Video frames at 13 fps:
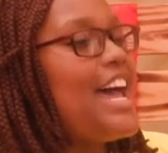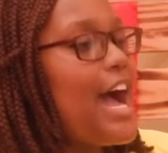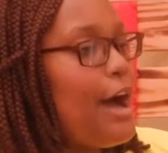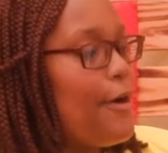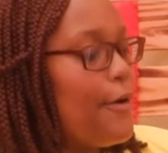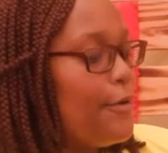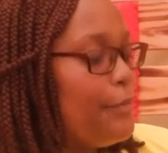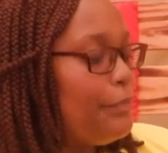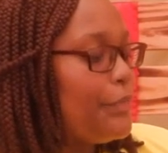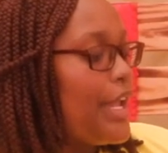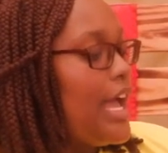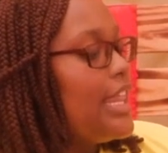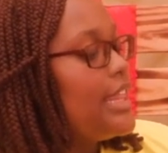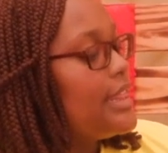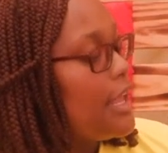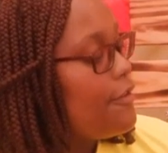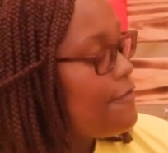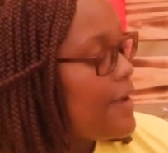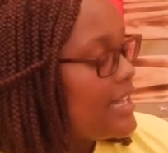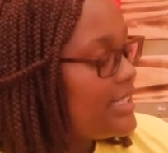Now,
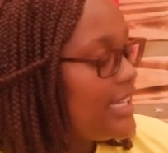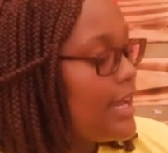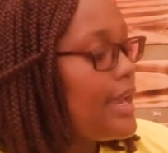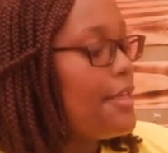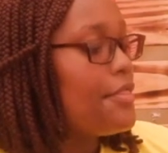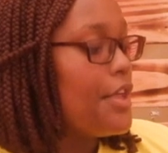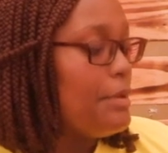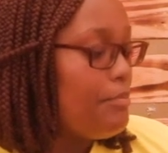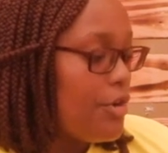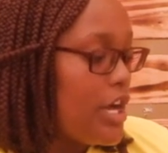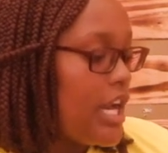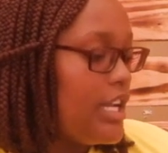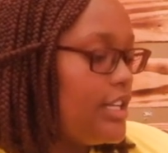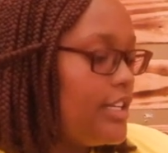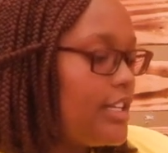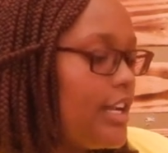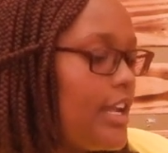they fasted and they prayed.